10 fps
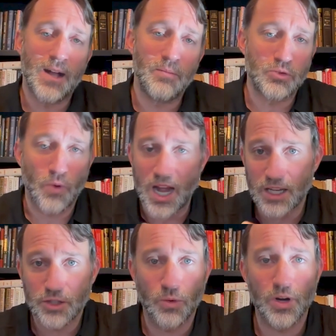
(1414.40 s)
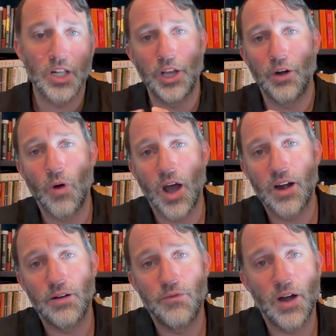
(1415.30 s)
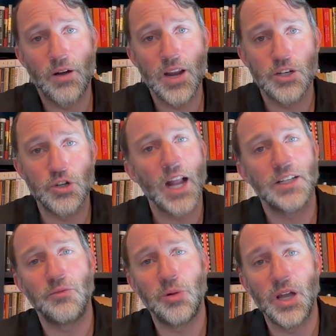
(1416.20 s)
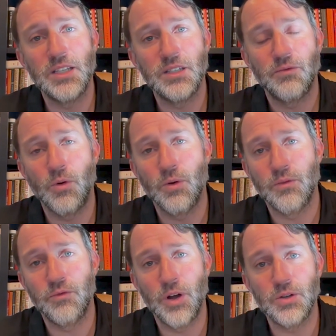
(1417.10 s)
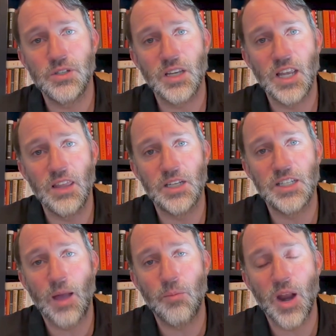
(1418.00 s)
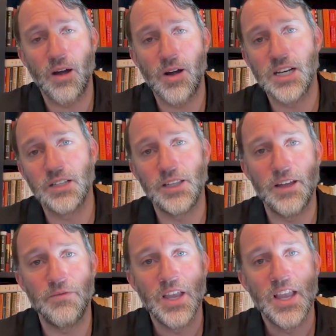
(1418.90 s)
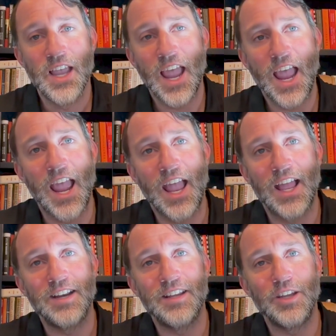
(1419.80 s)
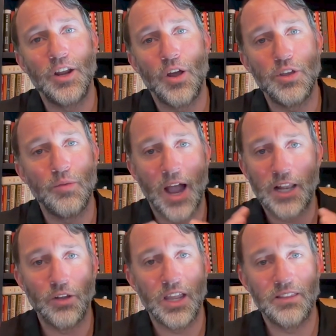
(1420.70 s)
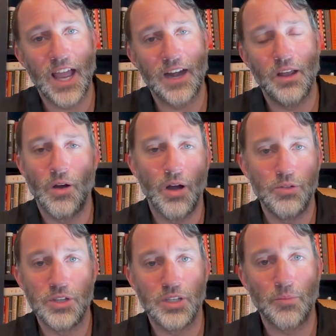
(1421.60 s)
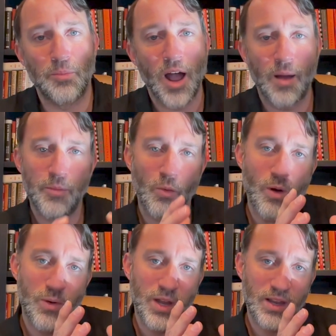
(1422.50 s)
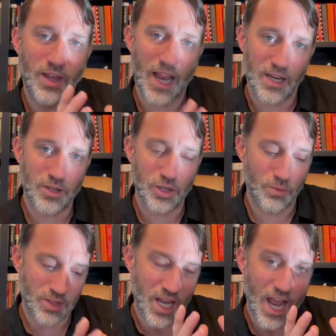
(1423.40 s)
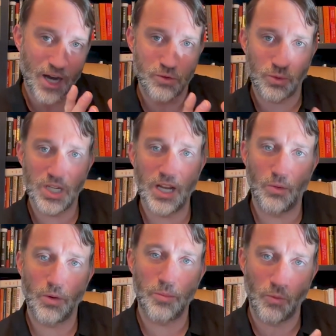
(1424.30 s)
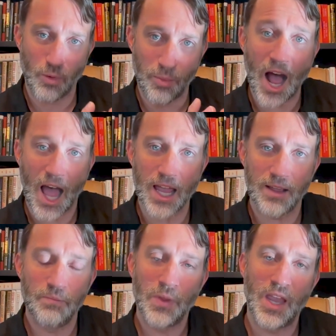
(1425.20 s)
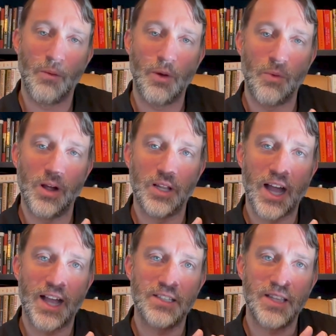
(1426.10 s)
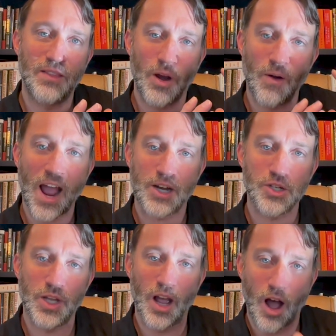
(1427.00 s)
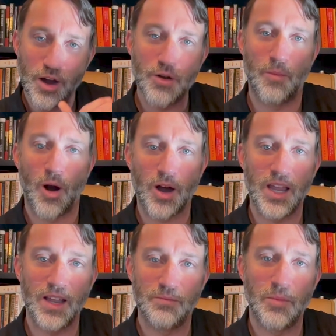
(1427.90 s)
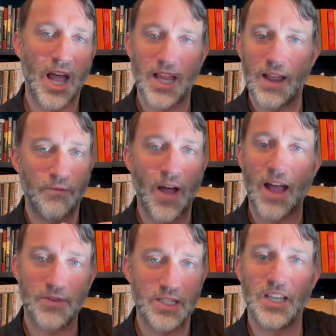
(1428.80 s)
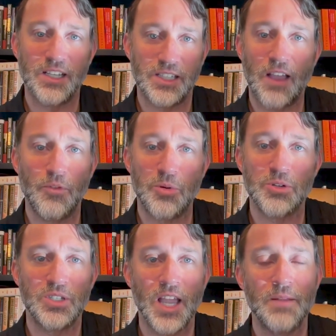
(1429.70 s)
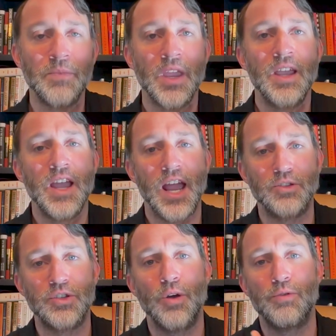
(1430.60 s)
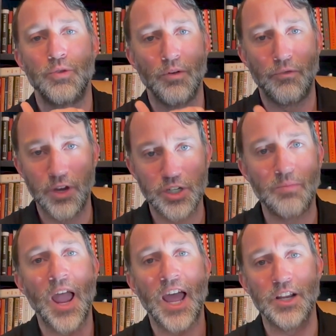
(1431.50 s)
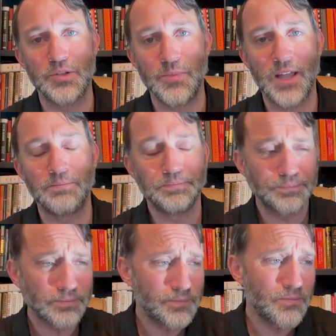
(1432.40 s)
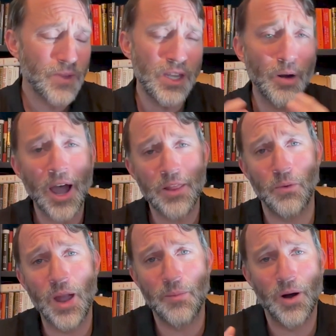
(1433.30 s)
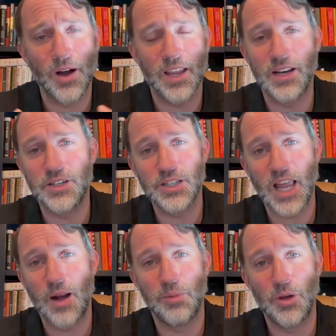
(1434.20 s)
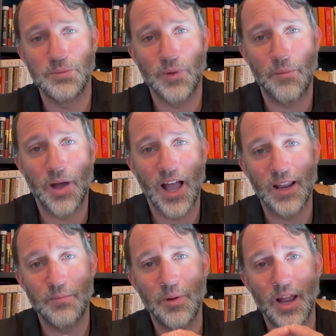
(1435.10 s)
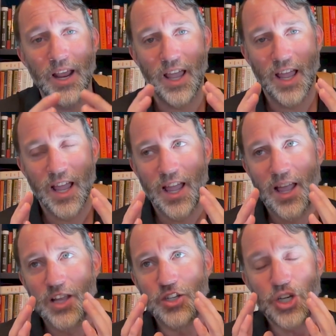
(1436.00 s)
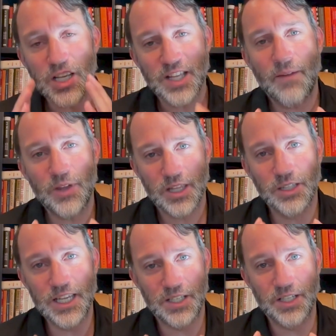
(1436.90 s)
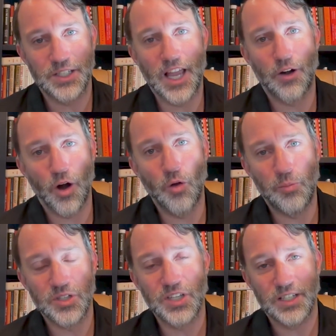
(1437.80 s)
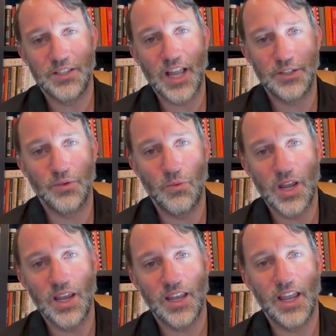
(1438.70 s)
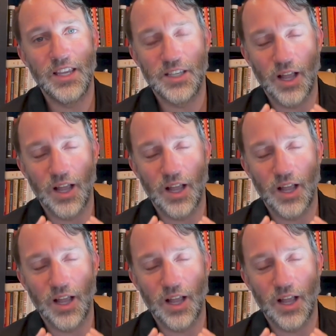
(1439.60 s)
is right next door to Clearwater, a very attractive place for folks in the Tampa area to live. And, you might look at that and go, oh, this is a problem. But what we get into is the actual deal we're buying. And we realize that they're actually under market by like 5 to 6, 7%. And so through efficient management, by the way, Mark, and it just kind of blows my mind, but just having the leasing center open 6 days a week is